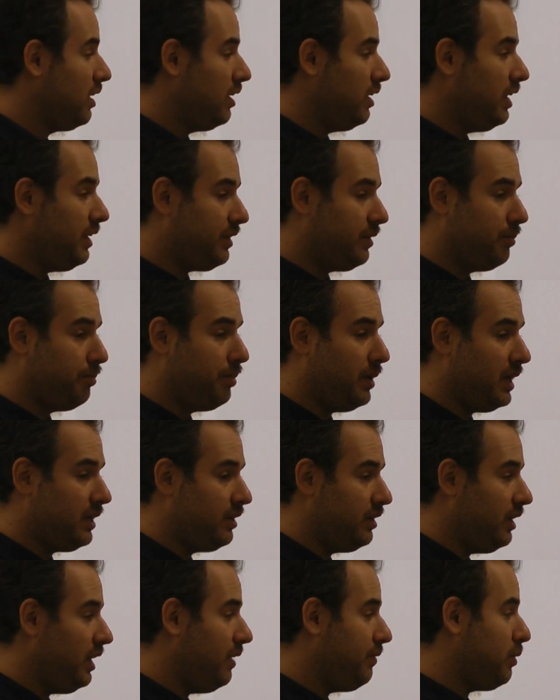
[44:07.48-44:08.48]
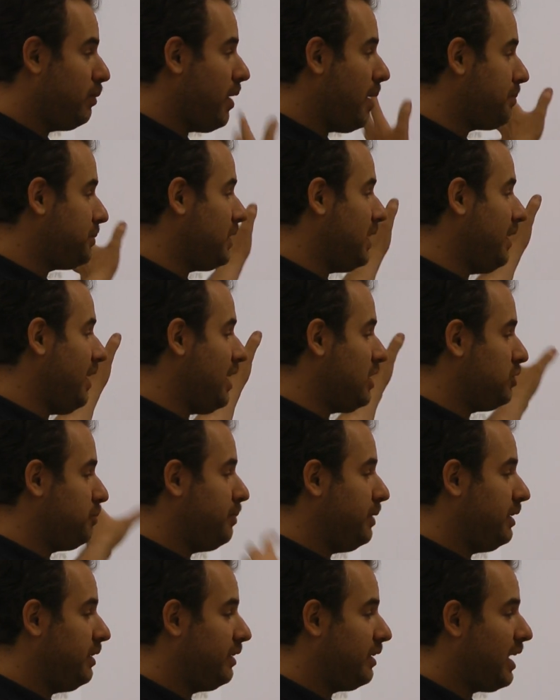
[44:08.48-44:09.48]
if the website has
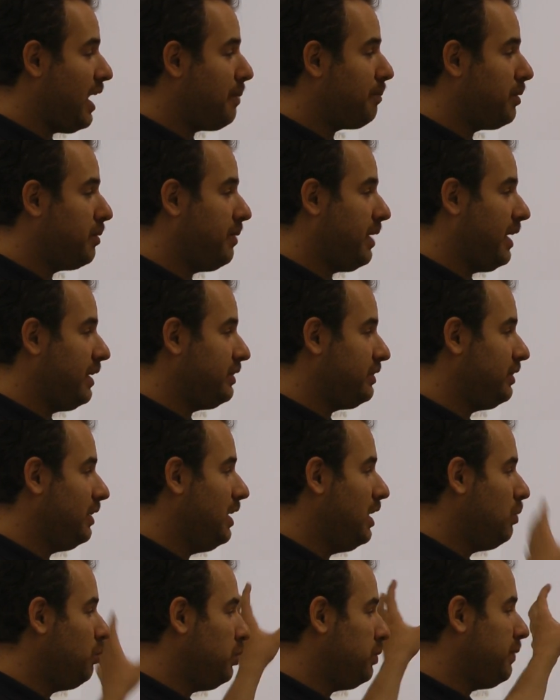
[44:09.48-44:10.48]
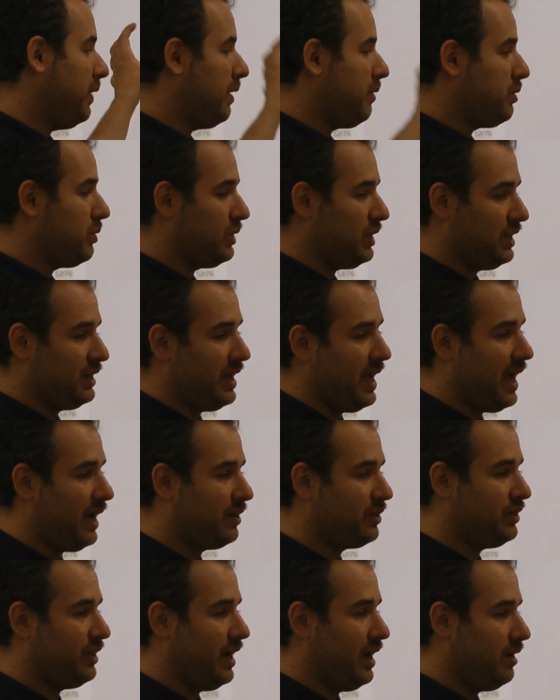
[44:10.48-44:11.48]
been compromised with one of those
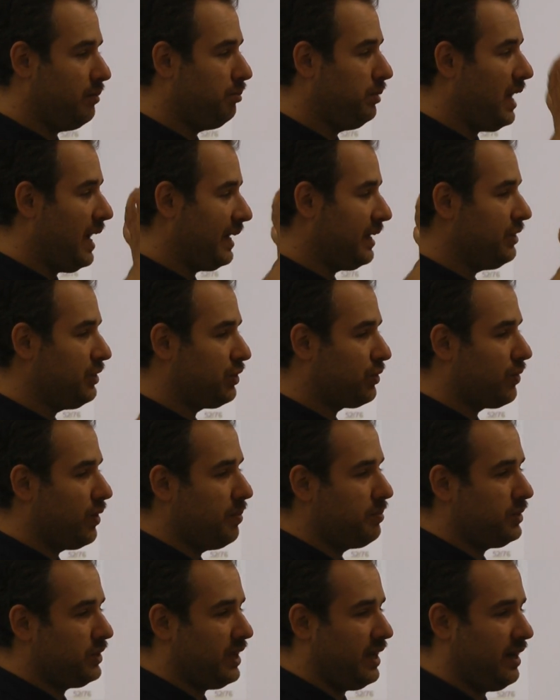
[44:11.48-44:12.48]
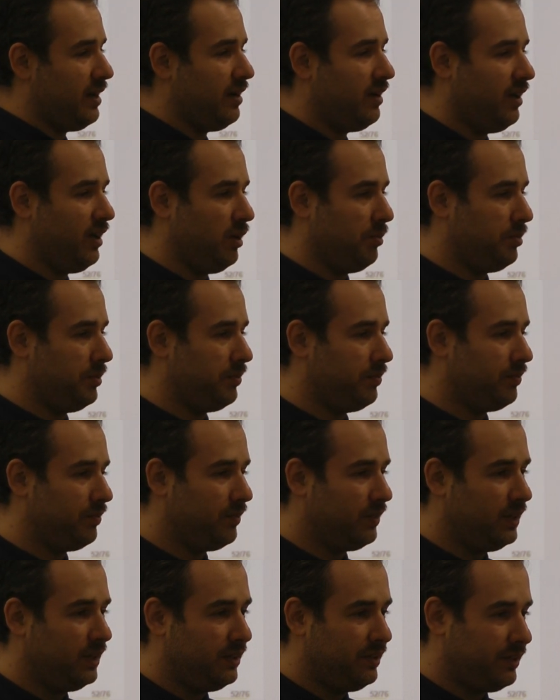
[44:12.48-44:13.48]
attacks, then blocking scripts can help.
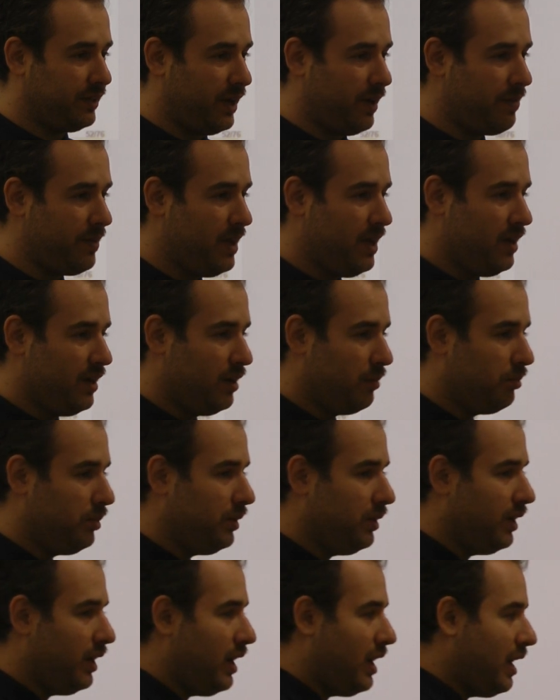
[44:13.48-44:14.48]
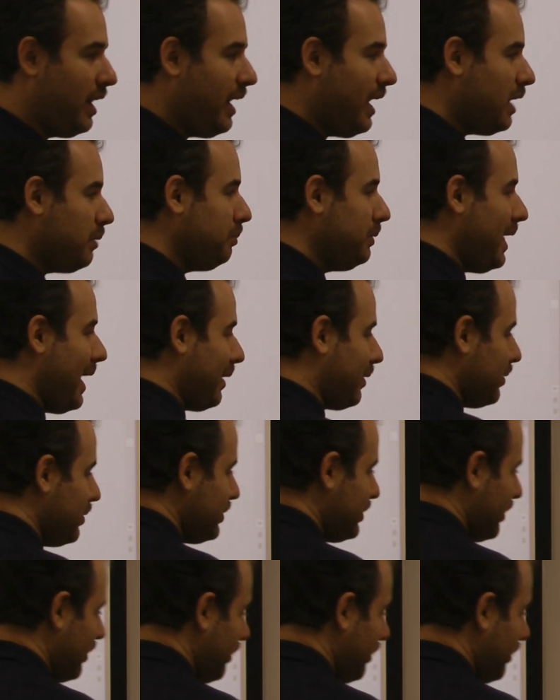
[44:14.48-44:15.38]
Okay? Ad blockers